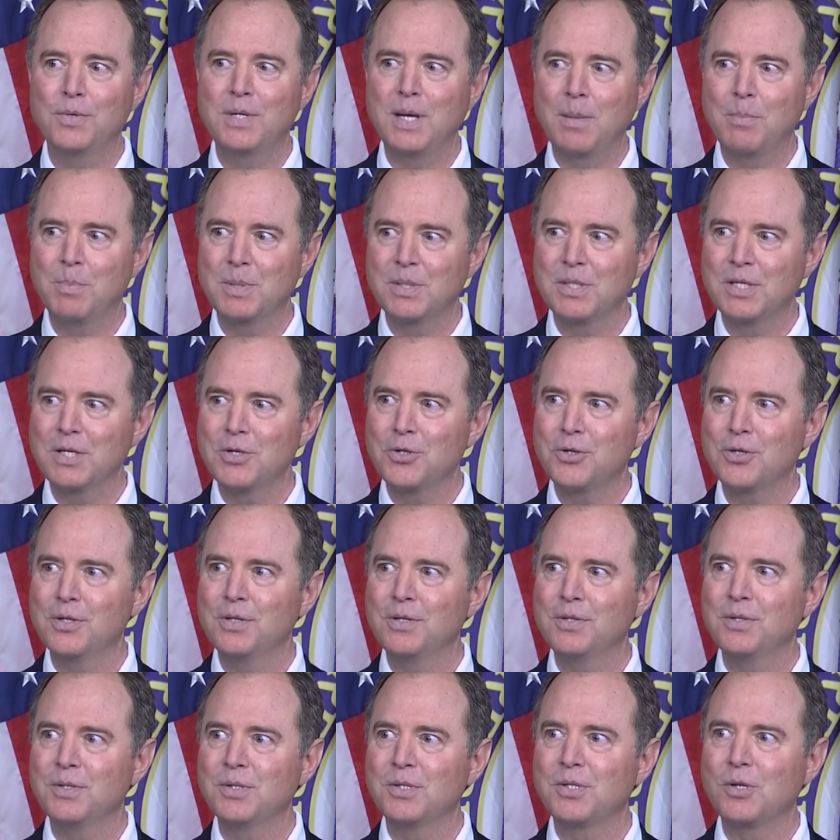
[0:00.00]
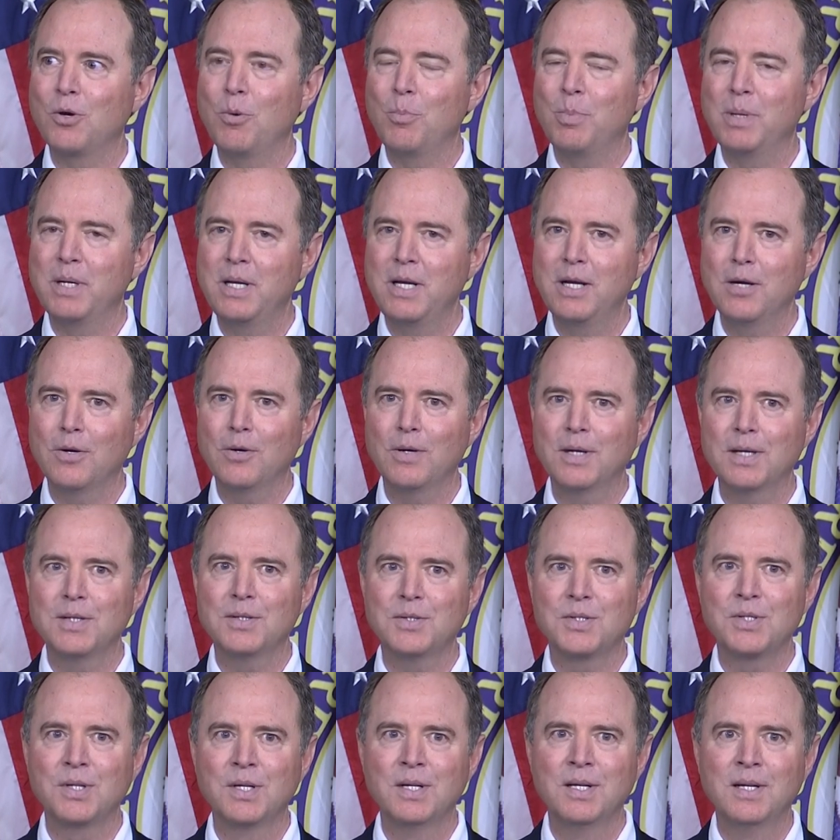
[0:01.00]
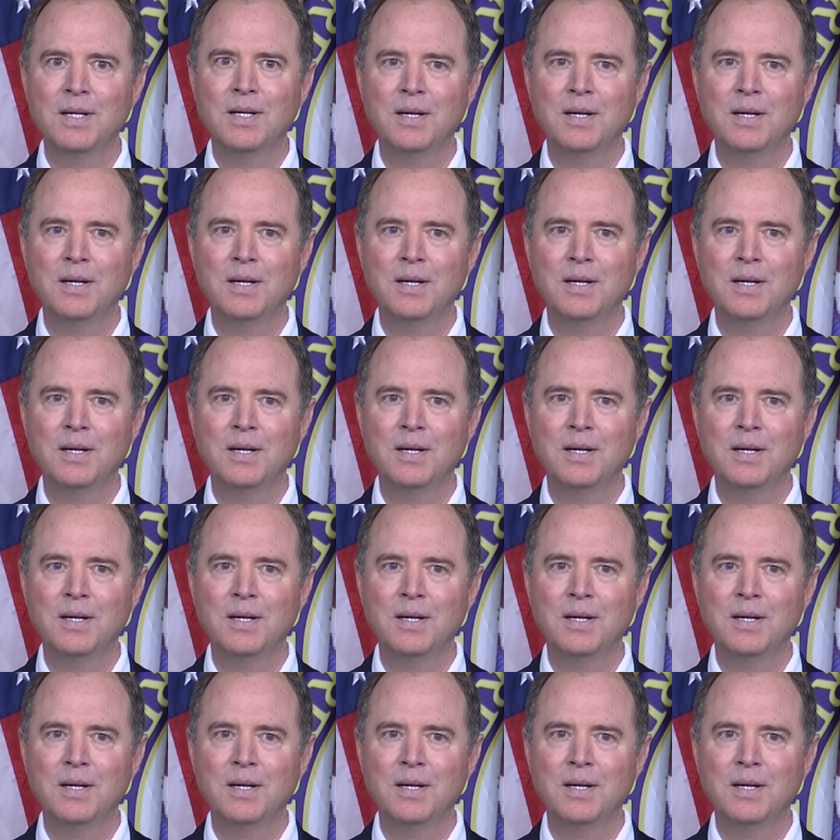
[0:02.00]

depositions, open hearings,